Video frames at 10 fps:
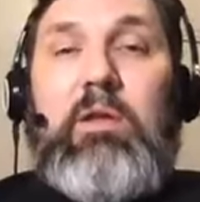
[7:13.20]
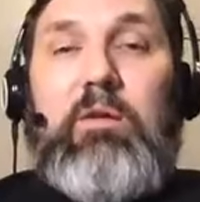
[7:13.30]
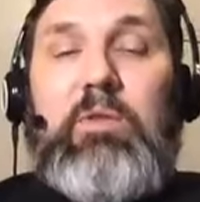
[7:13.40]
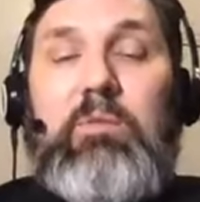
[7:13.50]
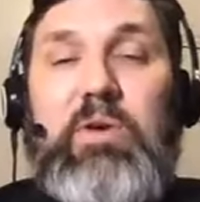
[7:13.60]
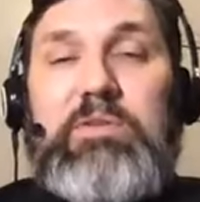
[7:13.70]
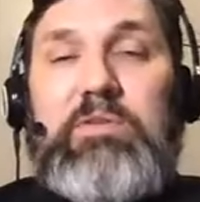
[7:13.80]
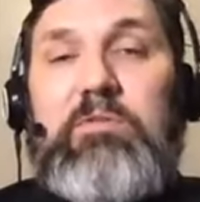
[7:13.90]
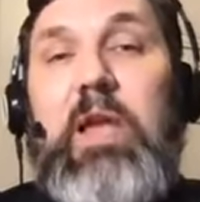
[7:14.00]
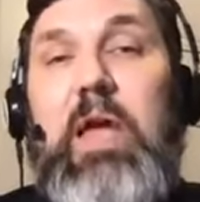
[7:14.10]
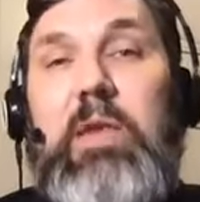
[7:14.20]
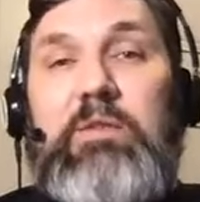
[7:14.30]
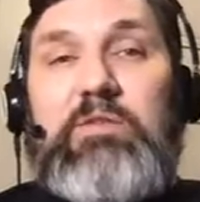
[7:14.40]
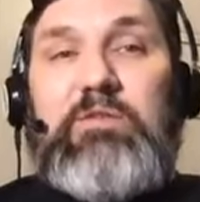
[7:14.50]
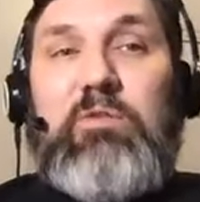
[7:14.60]
uh, with the presence of God
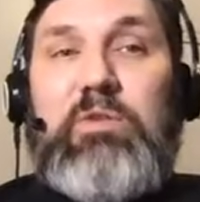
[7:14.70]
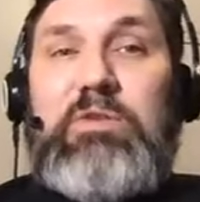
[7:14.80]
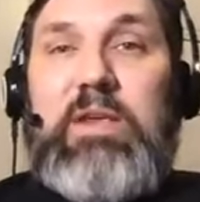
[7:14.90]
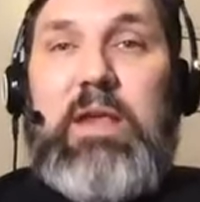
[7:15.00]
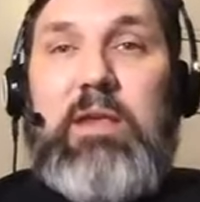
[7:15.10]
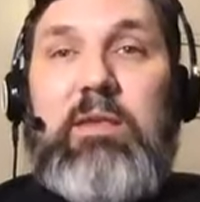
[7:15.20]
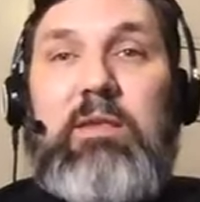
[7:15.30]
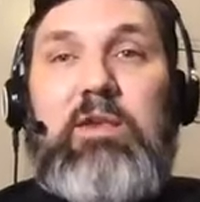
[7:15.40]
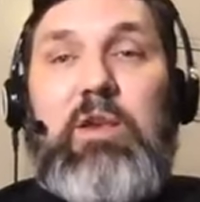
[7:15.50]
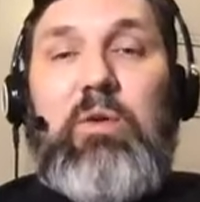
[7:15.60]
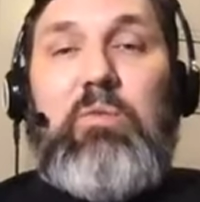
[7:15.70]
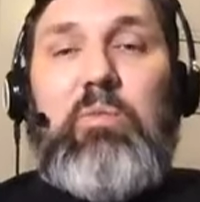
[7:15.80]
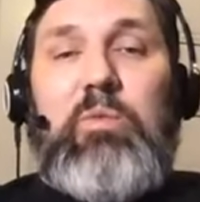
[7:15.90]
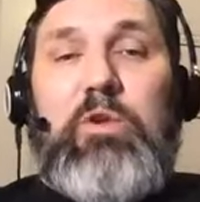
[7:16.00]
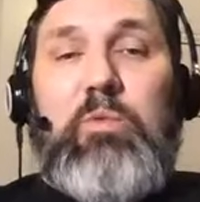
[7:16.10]
in the service. And, you know,
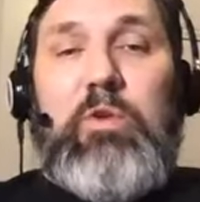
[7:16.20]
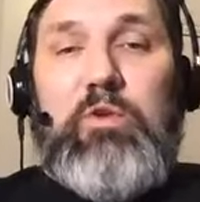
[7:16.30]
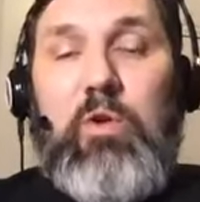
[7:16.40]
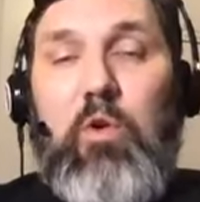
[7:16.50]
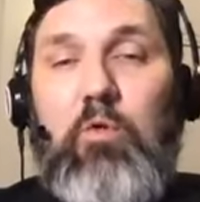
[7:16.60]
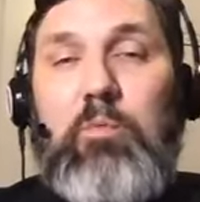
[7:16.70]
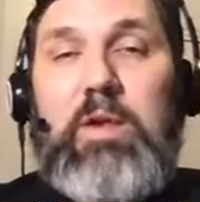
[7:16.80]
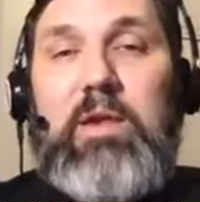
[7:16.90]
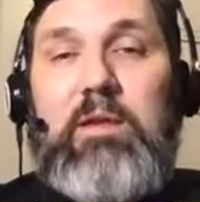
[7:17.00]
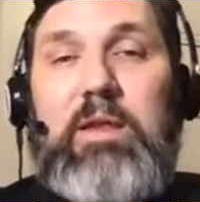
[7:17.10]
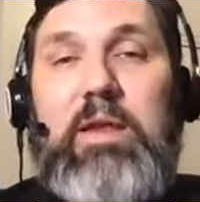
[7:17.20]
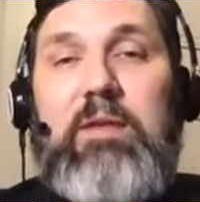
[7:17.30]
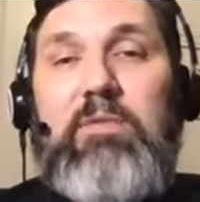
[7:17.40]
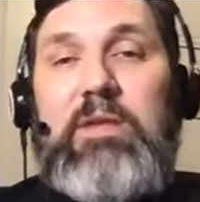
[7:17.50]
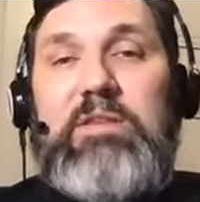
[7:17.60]
you in your home can, can
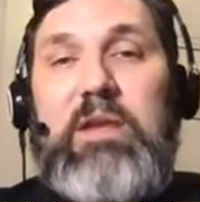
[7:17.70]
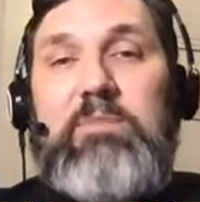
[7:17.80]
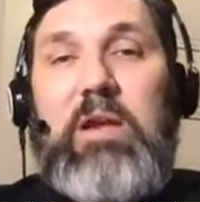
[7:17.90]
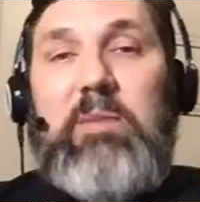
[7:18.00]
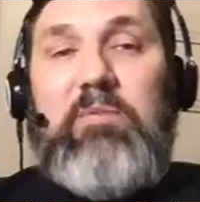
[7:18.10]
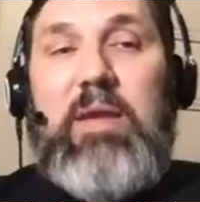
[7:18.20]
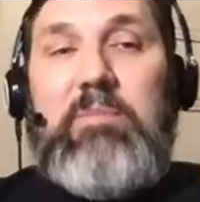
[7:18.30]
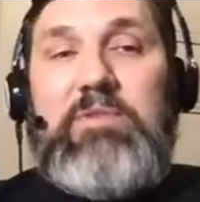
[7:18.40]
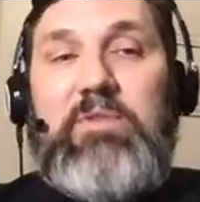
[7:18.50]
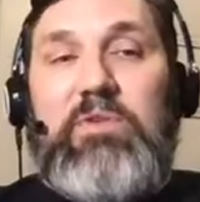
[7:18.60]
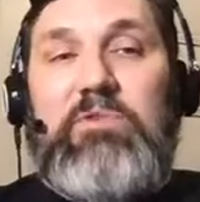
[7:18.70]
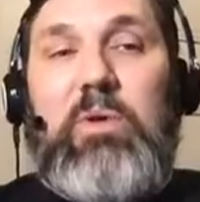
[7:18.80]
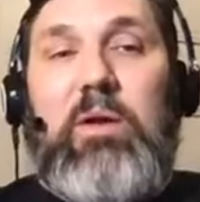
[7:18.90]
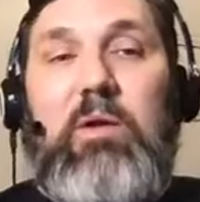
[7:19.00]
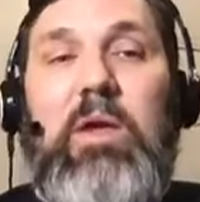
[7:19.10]
have that same type of atmosphere
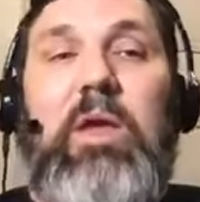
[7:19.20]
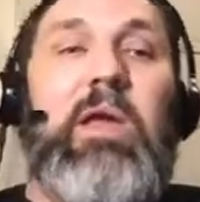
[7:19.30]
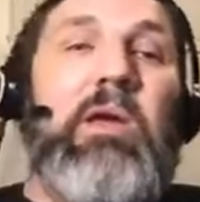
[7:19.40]
as well.